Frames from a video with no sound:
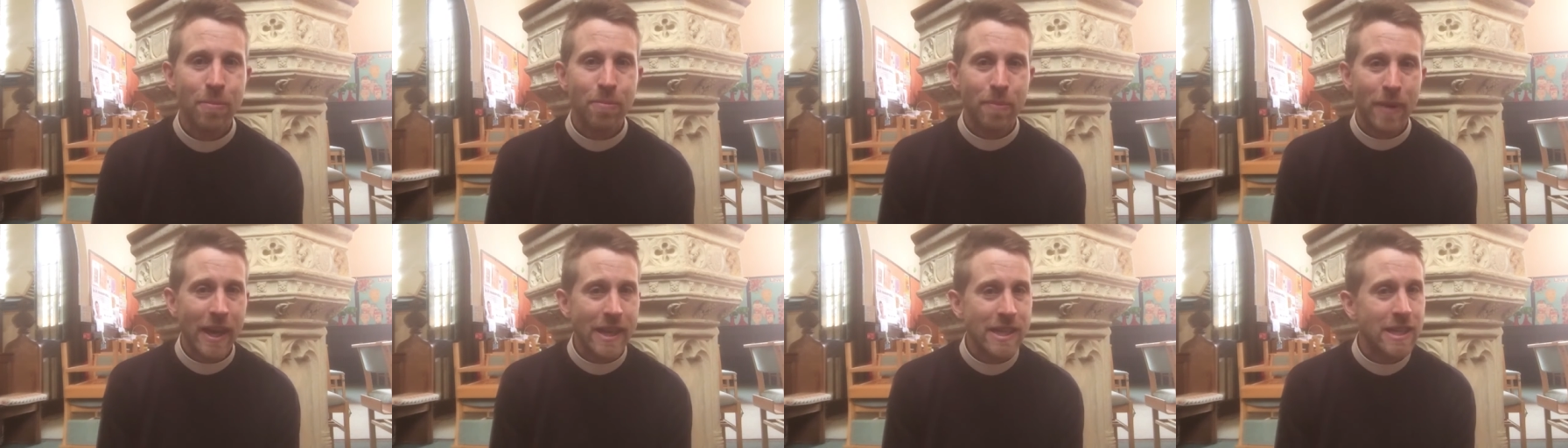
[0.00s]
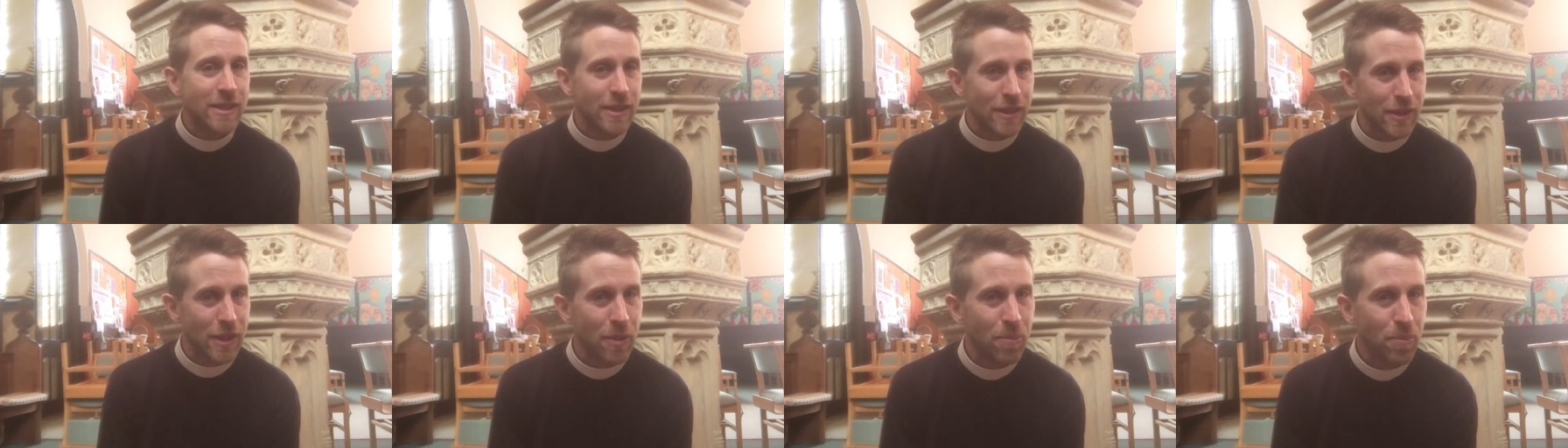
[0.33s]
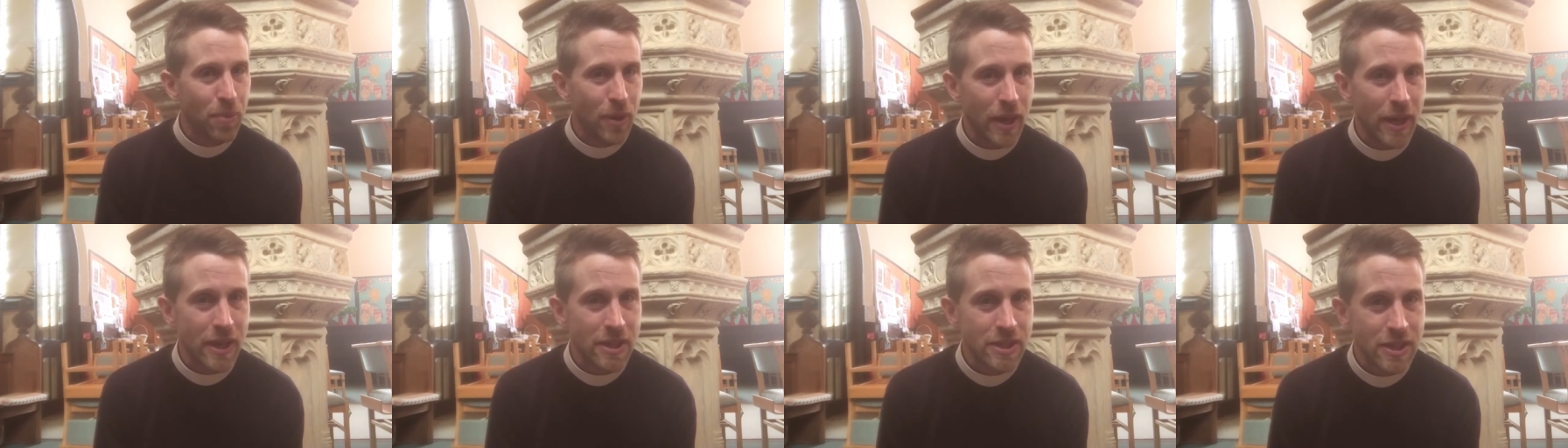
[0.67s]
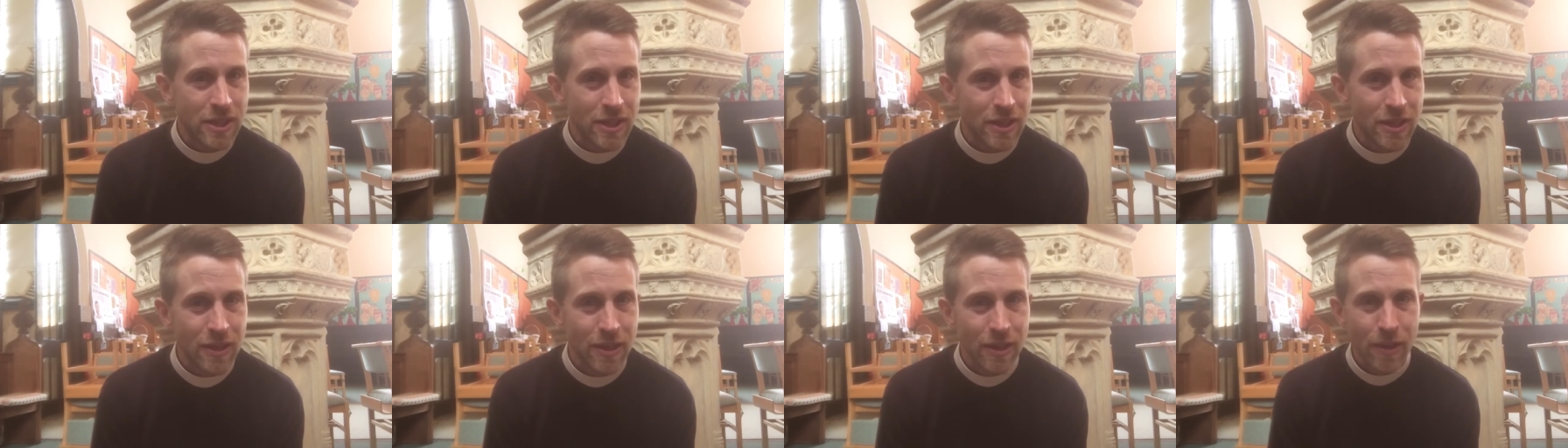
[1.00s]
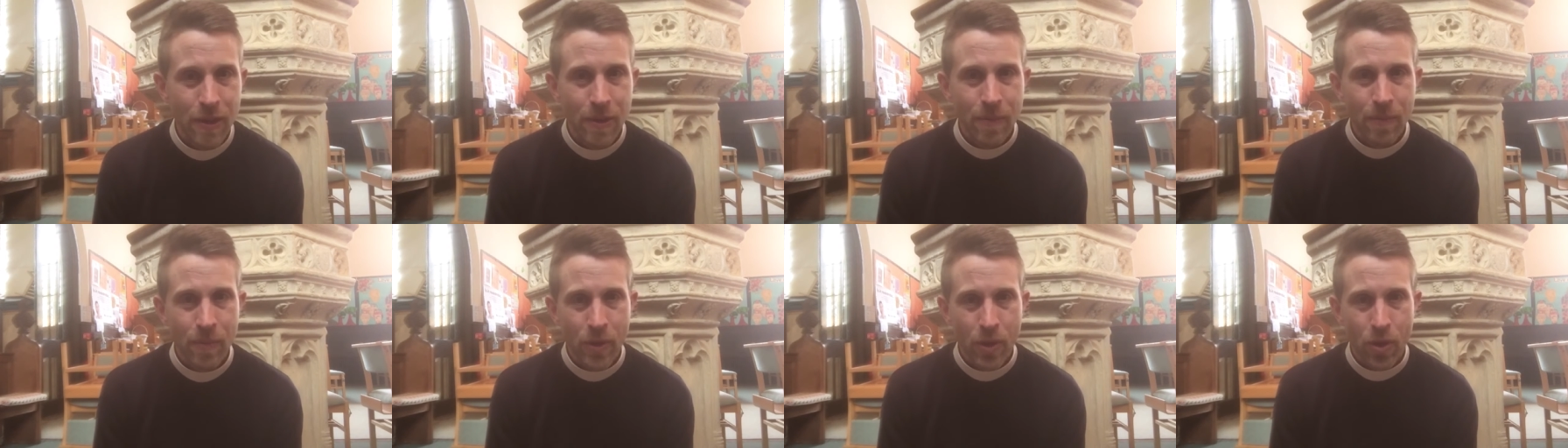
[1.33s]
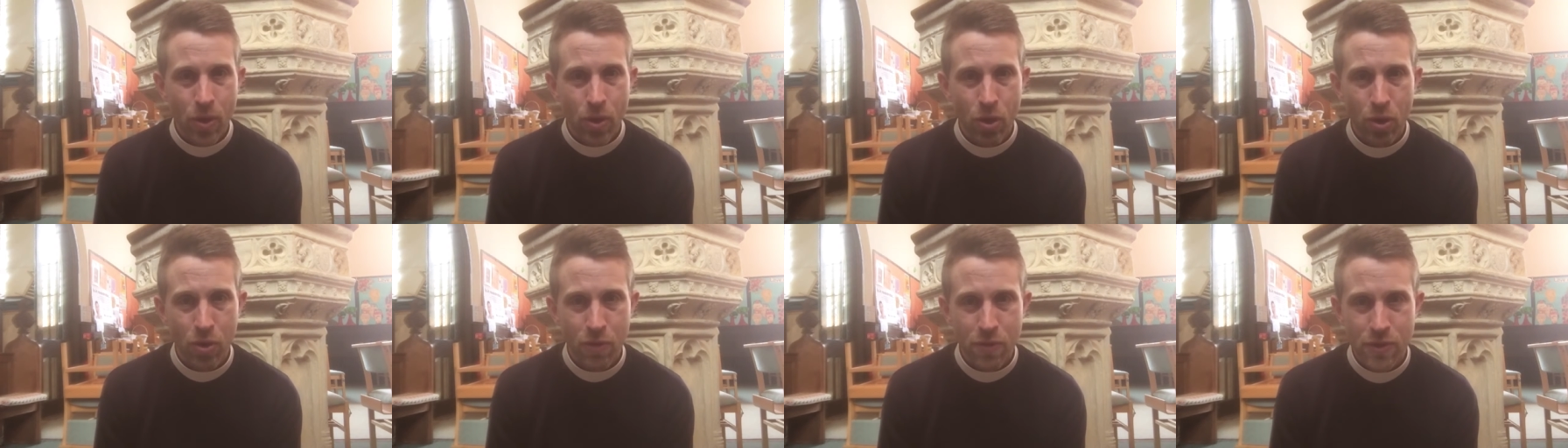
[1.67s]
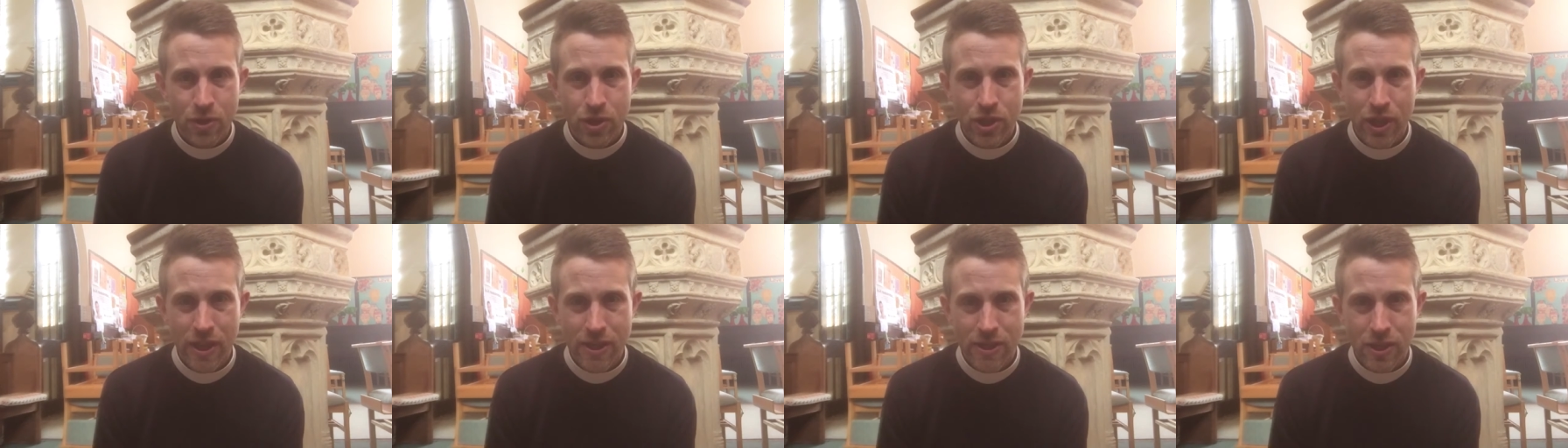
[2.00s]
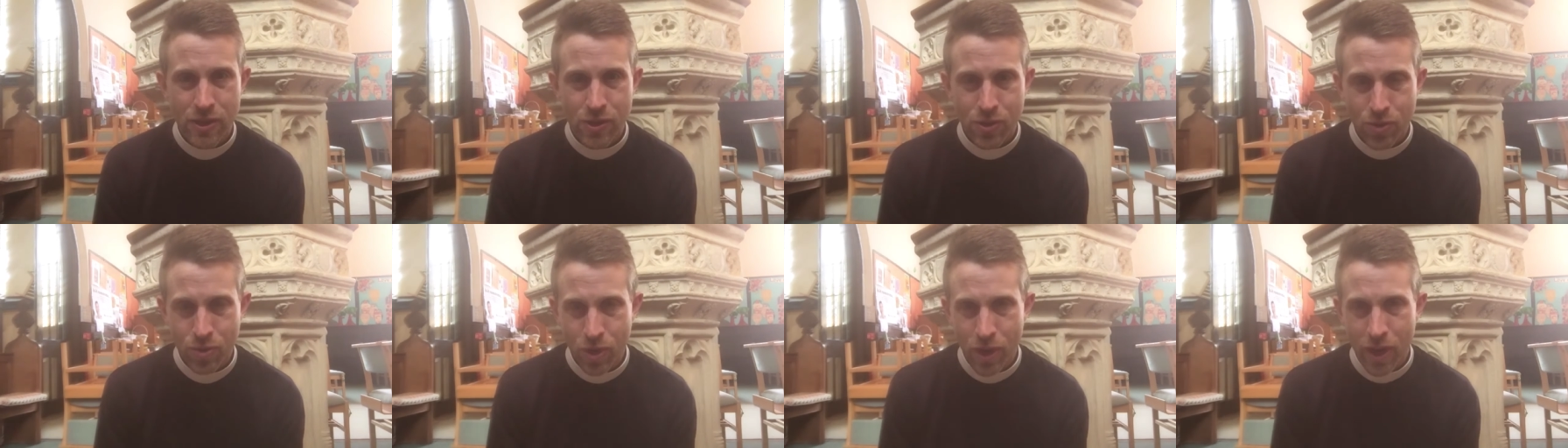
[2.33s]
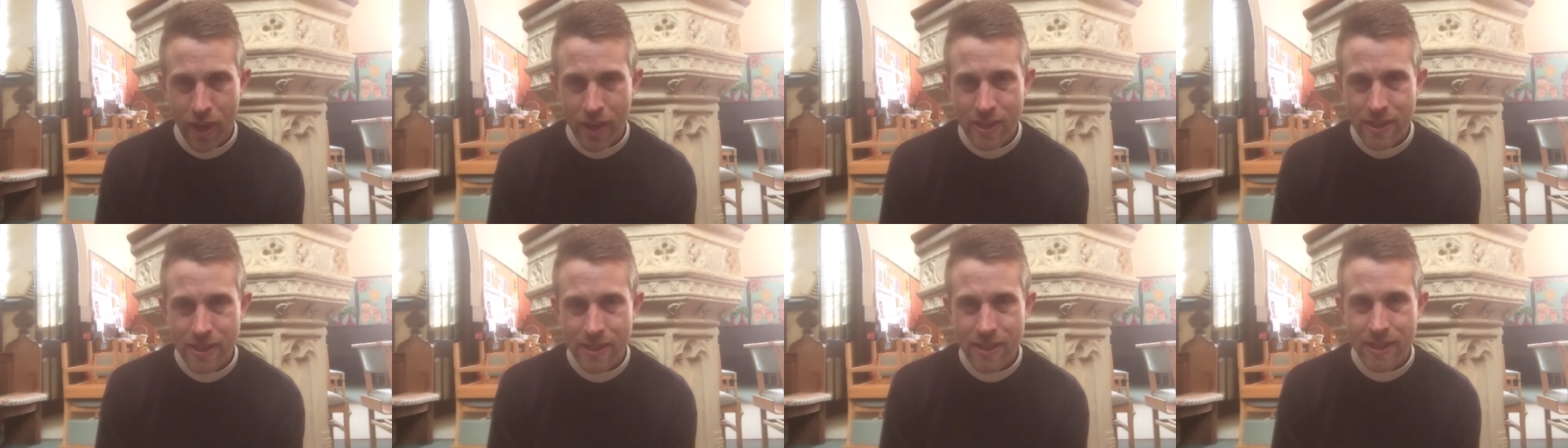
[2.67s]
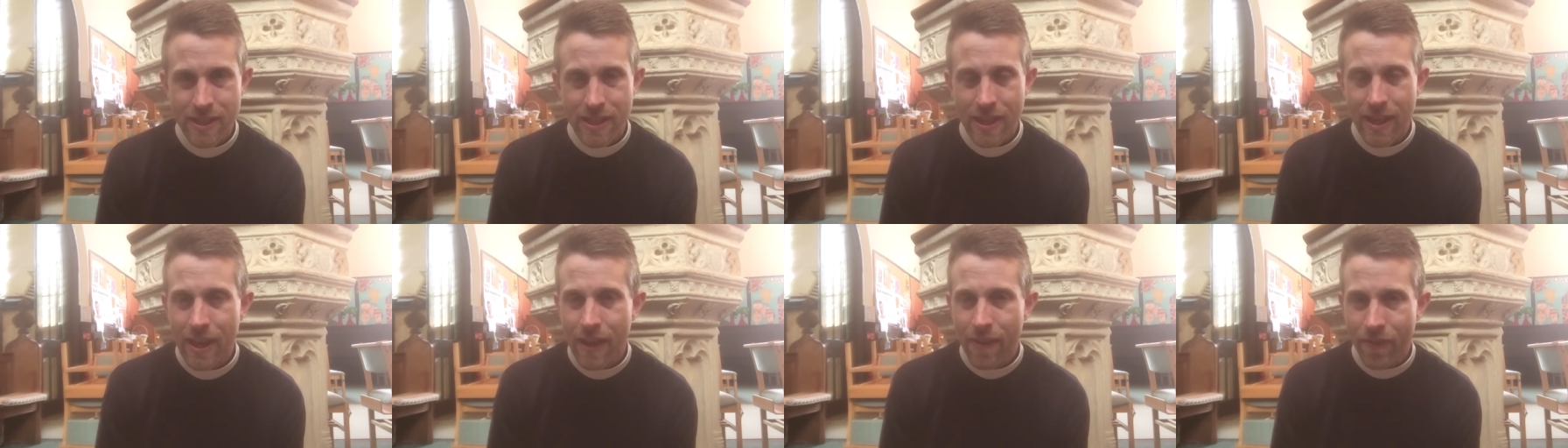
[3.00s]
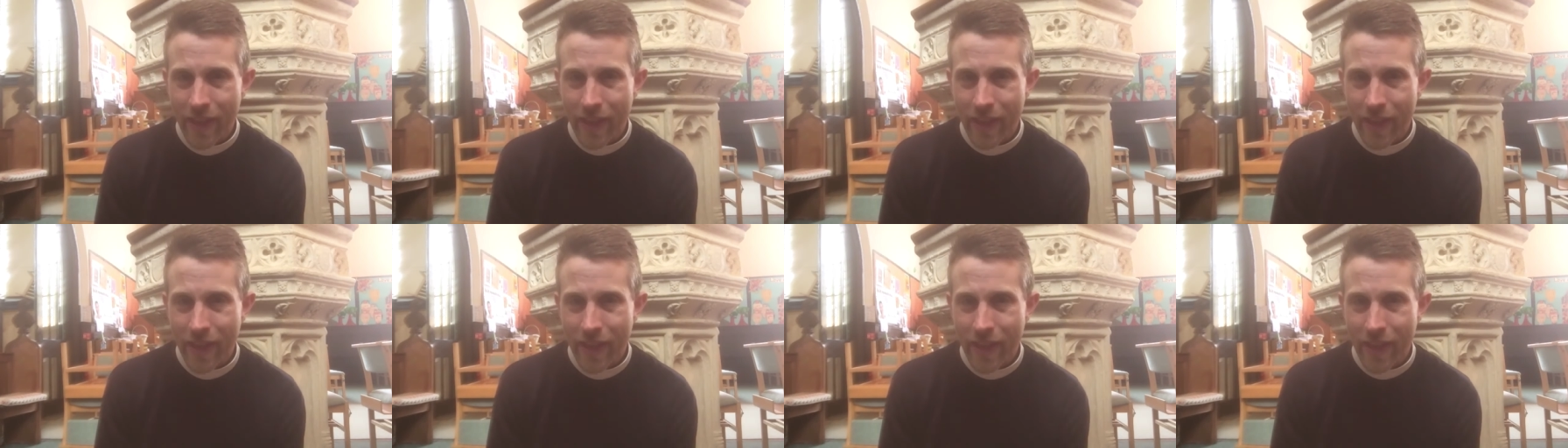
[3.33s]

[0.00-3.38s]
better than the person of Jesus Christ.